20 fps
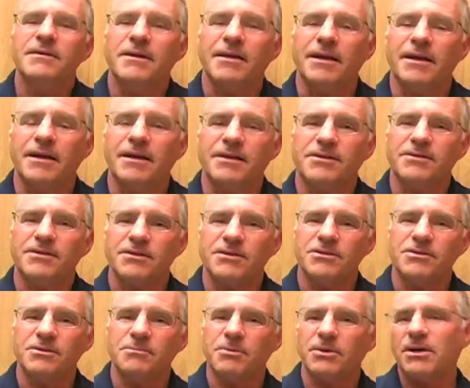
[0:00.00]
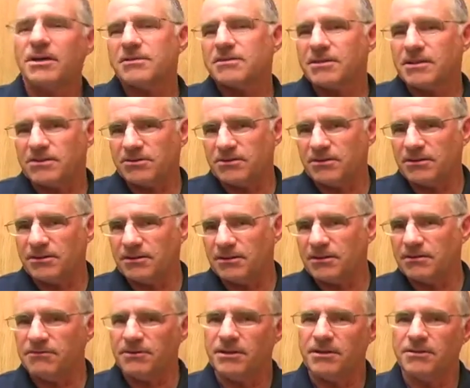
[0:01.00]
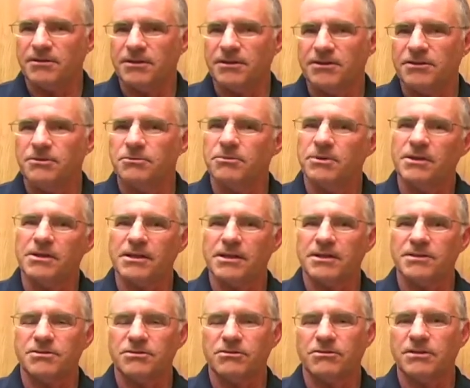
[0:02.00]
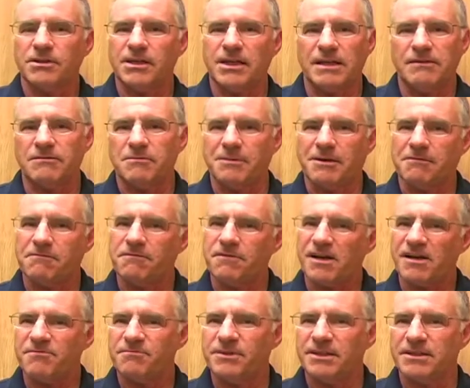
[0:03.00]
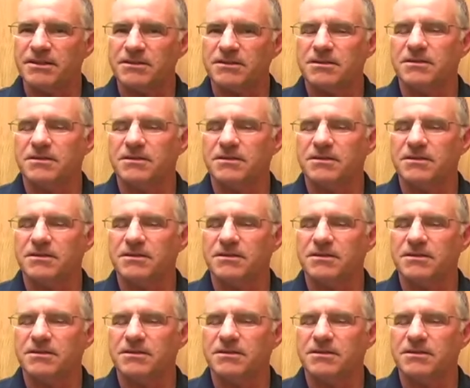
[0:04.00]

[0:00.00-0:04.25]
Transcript: And your boss gets on the elevator and you realize you only have about 5 minutes